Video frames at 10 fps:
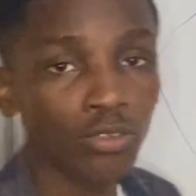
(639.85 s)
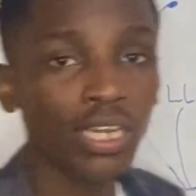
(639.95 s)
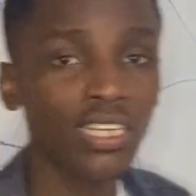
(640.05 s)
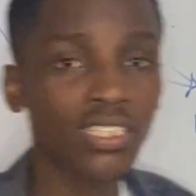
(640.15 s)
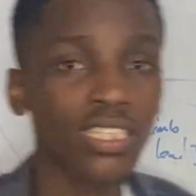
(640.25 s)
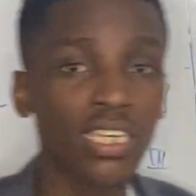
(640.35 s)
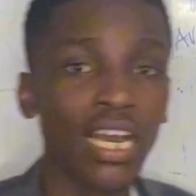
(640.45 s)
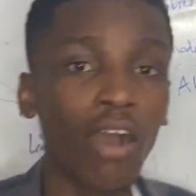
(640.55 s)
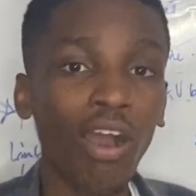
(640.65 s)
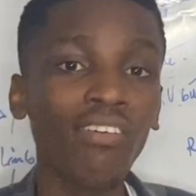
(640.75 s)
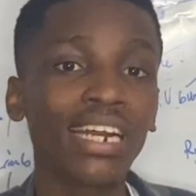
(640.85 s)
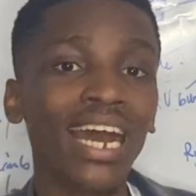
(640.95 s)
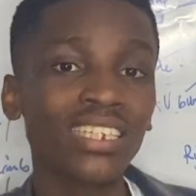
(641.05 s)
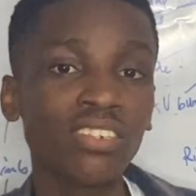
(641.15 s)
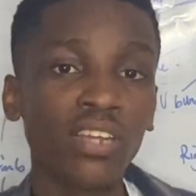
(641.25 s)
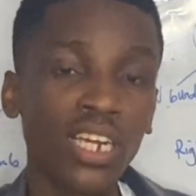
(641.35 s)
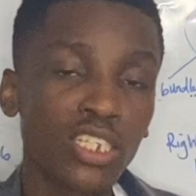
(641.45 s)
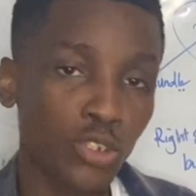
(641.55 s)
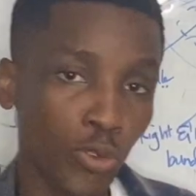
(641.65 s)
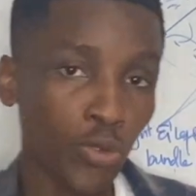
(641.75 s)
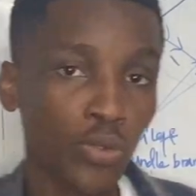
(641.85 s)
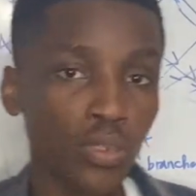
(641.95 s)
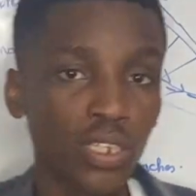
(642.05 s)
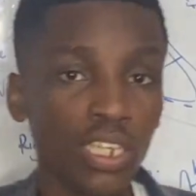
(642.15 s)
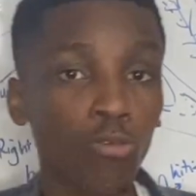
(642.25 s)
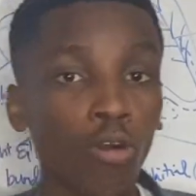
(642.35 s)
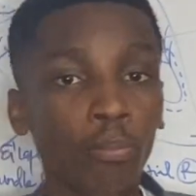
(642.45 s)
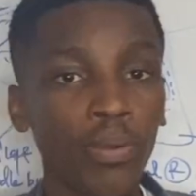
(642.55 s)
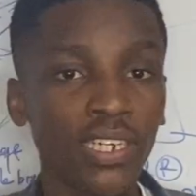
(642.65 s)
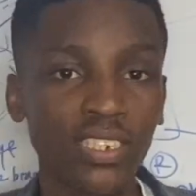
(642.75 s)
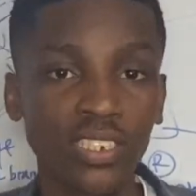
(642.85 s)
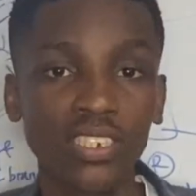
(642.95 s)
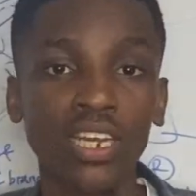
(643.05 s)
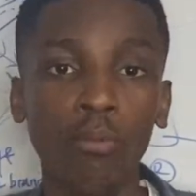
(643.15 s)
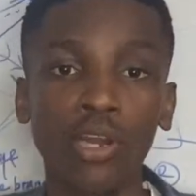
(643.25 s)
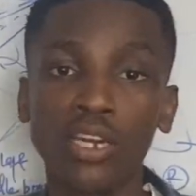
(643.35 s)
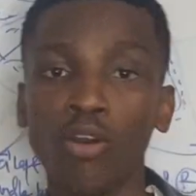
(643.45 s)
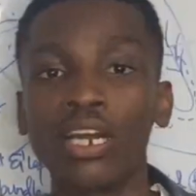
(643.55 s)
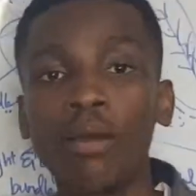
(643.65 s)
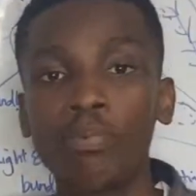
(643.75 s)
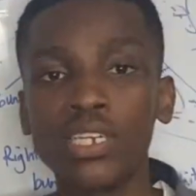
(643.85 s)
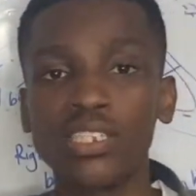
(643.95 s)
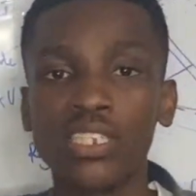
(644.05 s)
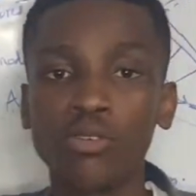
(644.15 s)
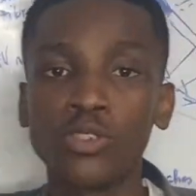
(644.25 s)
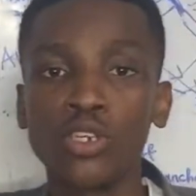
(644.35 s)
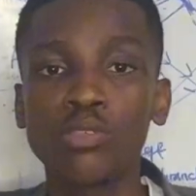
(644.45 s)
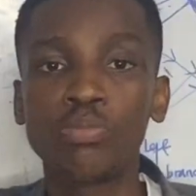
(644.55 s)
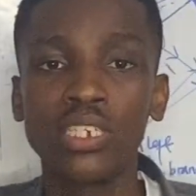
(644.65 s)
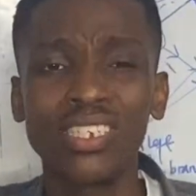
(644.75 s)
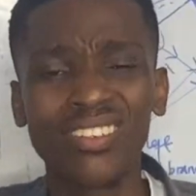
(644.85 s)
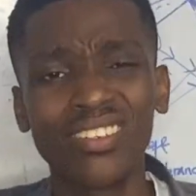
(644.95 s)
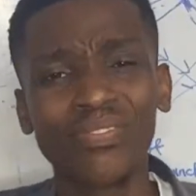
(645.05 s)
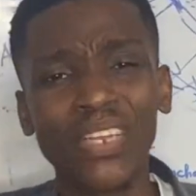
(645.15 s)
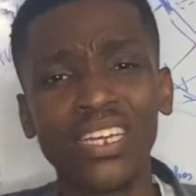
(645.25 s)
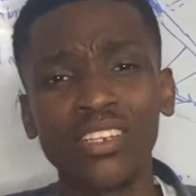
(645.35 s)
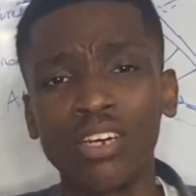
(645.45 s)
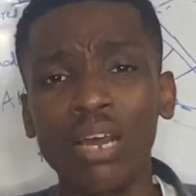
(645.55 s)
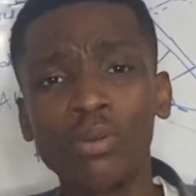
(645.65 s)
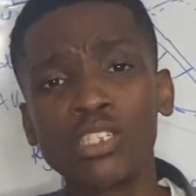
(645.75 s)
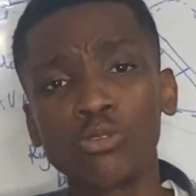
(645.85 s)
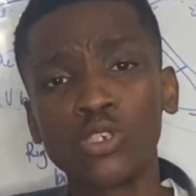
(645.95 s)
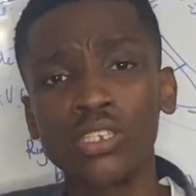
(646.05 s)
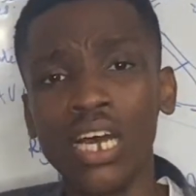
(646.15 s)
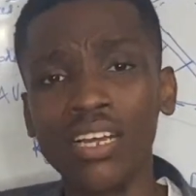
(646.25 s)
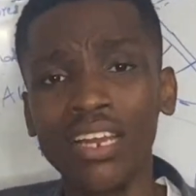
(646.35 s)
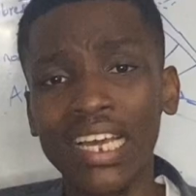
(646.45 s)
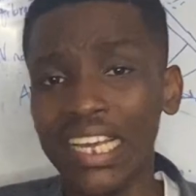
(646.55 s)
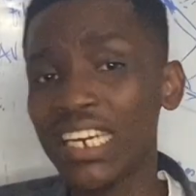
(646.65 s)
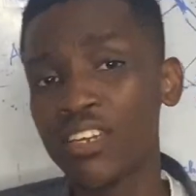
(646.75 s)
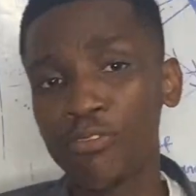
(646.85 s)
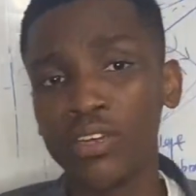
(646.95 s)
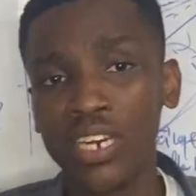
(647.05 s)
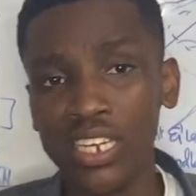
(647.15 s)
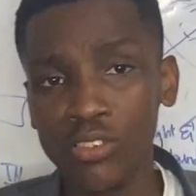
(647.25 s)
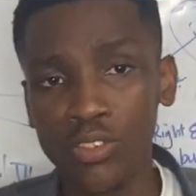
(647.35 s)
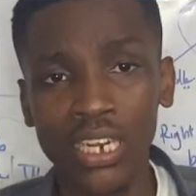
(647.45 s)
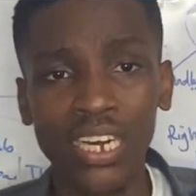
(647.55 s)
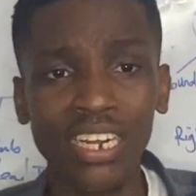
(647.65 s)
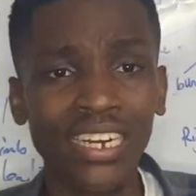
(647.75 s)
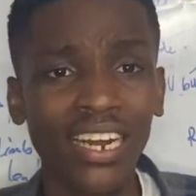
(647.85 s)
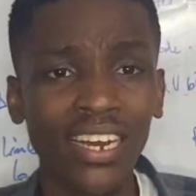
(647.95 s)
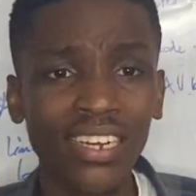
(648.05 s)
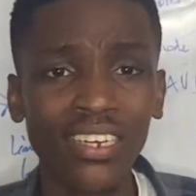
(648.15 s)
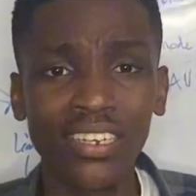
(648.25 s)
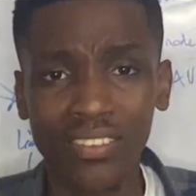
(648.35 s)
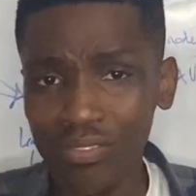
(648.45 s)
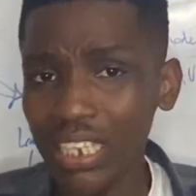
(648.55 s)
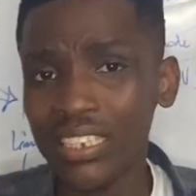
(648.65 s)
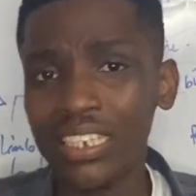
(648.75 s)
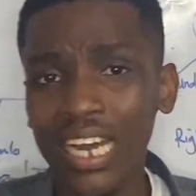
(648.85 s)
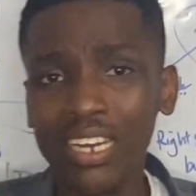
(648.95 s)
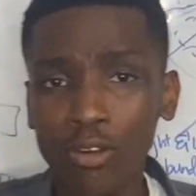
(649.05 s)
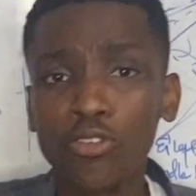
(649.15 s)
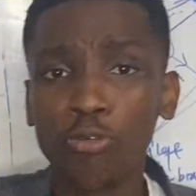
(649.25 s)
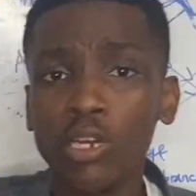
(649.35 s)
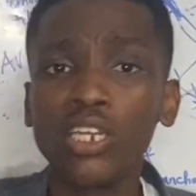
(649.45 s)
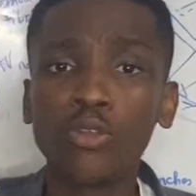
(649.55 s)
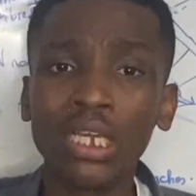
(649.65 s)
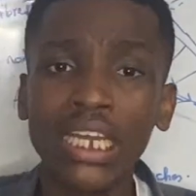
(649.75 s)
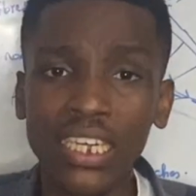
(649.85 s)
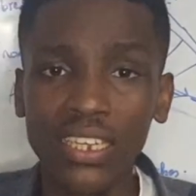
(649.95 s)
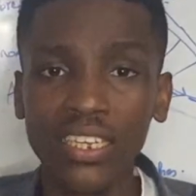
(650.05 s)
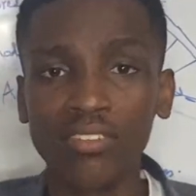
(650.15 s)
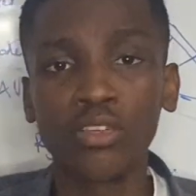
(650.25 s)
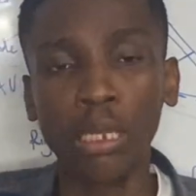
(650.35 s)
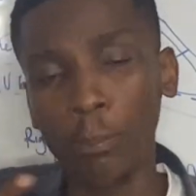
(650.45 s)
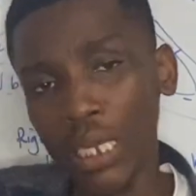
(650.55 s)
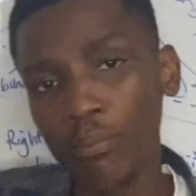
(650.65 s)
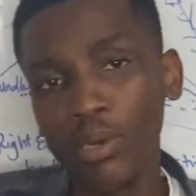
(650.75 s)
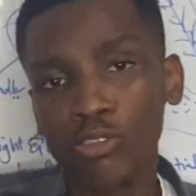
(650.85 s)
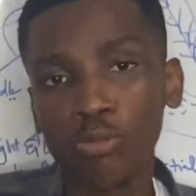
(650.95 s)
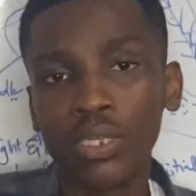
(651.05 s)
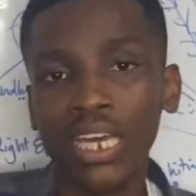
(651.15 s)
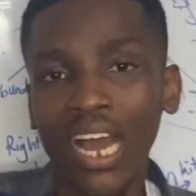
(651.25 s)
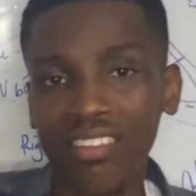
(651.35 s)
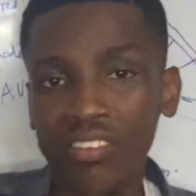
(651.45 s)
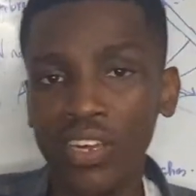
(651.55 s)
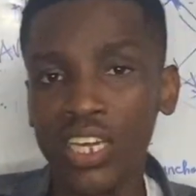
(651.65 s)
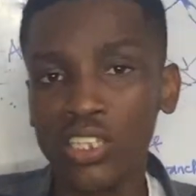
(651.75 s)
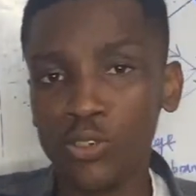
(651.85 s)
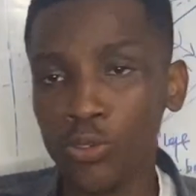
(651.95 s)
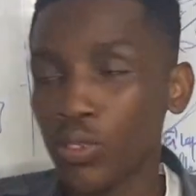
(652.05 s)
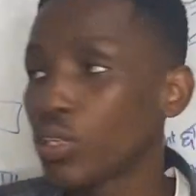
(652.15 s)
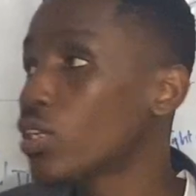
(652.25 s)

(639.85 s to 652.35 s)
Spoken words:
So that is, I'll have an active electrode in one place, but in other places, they will just be, the other place will just act like indifferent electrodes. So they are not really doing anything. So the main place will be the active electrode.